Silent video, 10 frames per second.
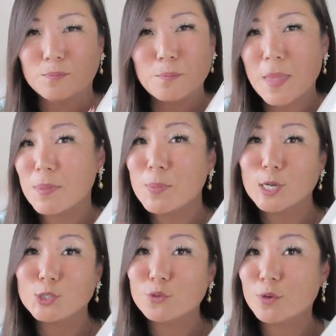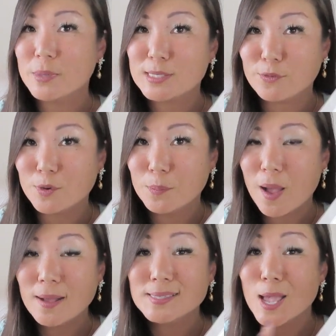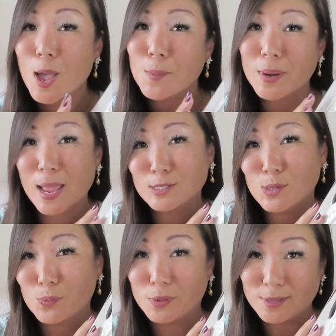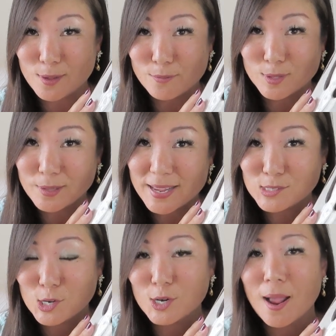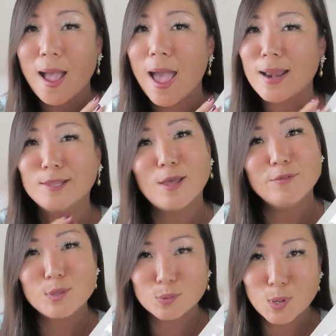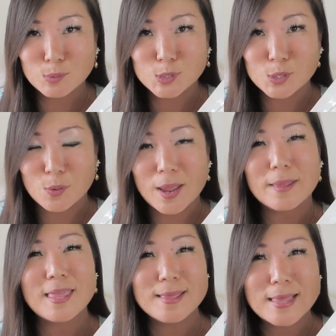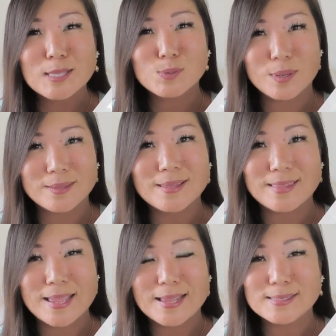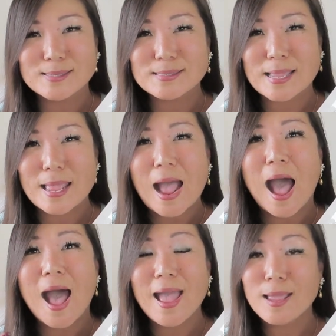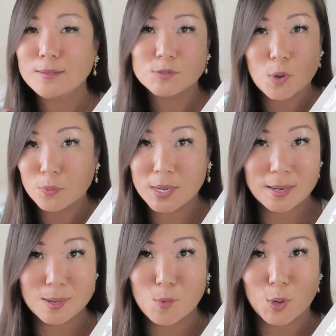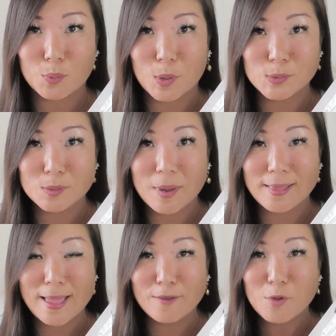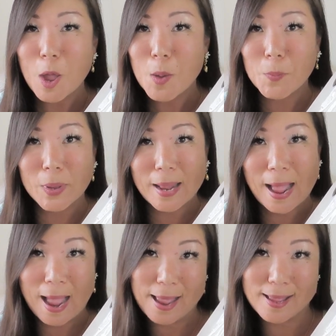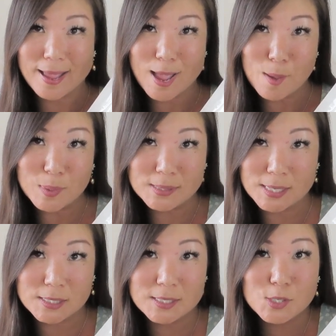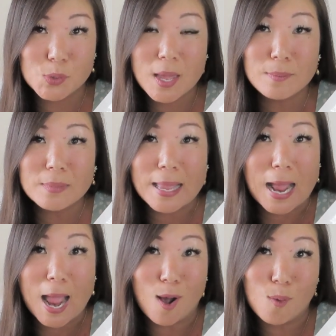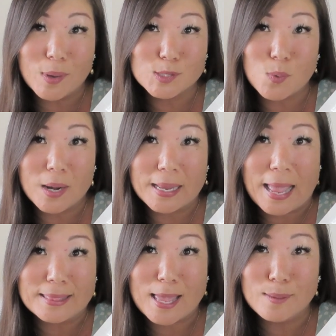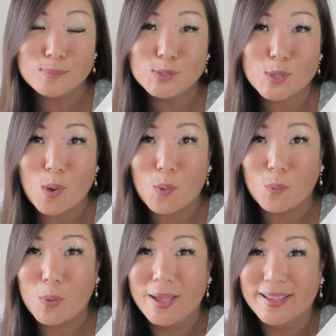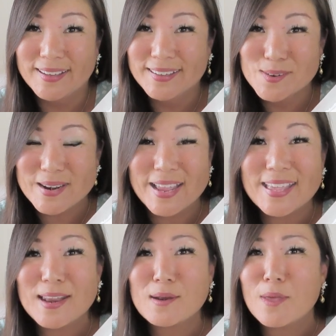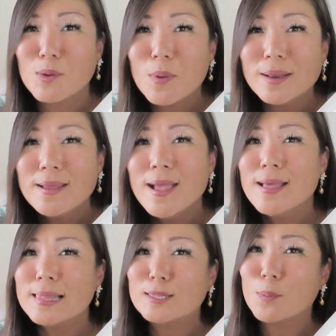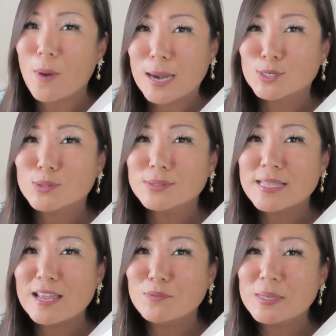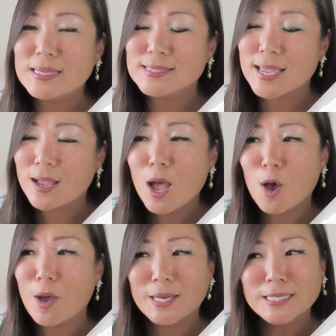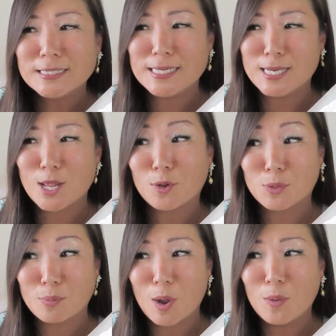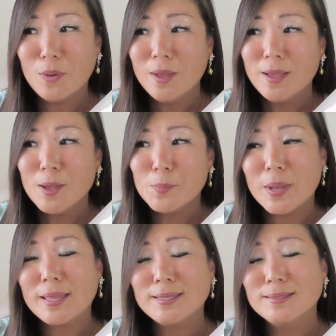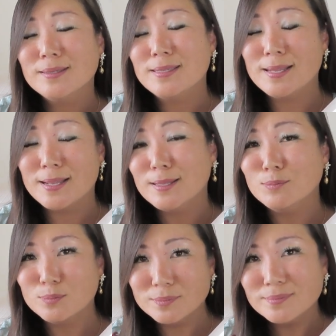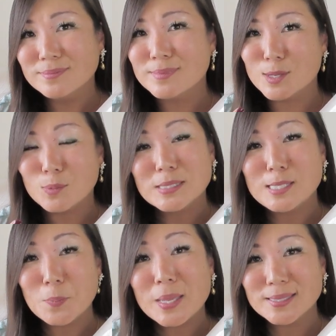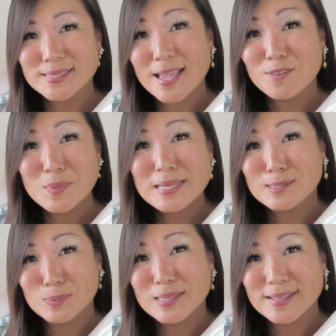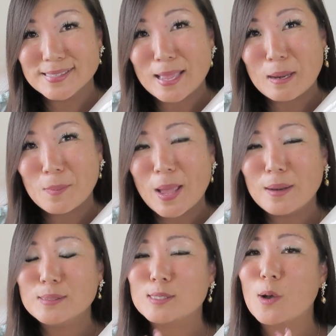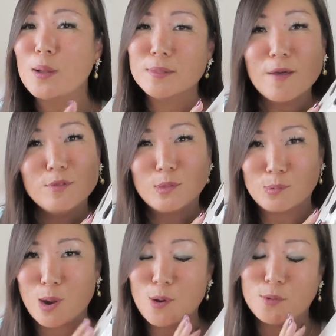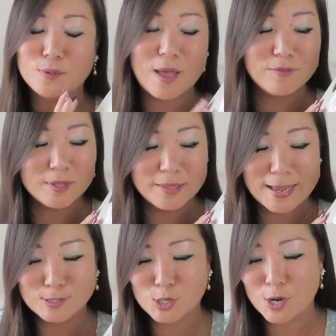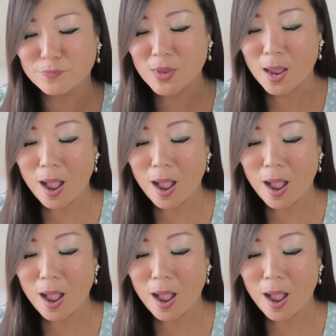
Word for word: maybe pictured from a different box, but I actually really love the lantern, and I love the throw too. I think that's what the thing is like, I don't need any more throws in my life, but I am addicted to them. Like, I always want to get them, so when I get another one, like, the practical side of me is like, oh, I didn't need another throw, but the recipient side of me is really excited about it. So love the throw, love the lantern.